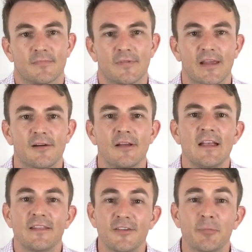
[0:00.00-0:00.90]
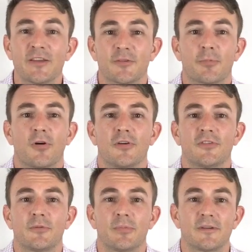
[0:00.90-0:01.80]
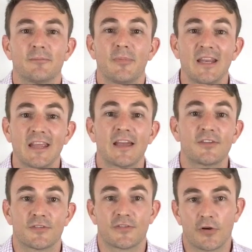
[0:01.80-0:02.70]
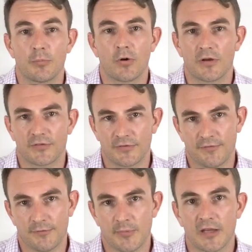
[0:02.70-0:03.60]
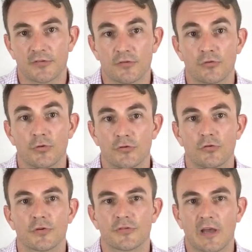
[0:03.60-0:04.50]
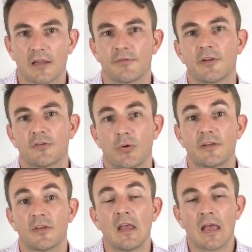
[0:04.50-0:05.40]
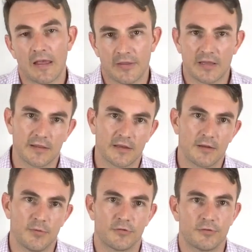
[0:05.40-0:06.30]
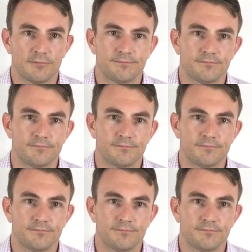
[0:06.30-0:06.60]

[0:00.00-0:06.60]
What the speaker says: Now, this may surprise you, but many agents tell buyers this information to ensure a sale eventuates and they get their commission.